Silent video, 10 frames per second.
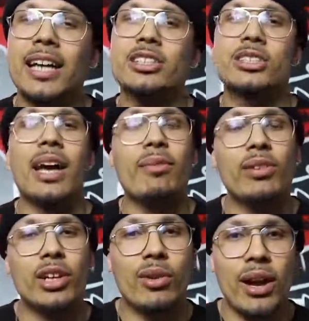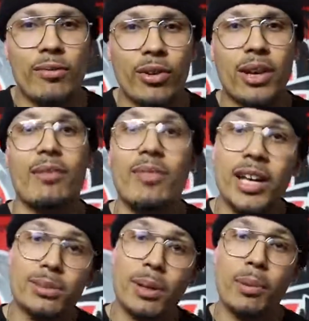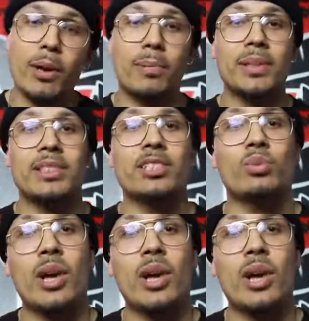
That's definitely great for an investment purpose as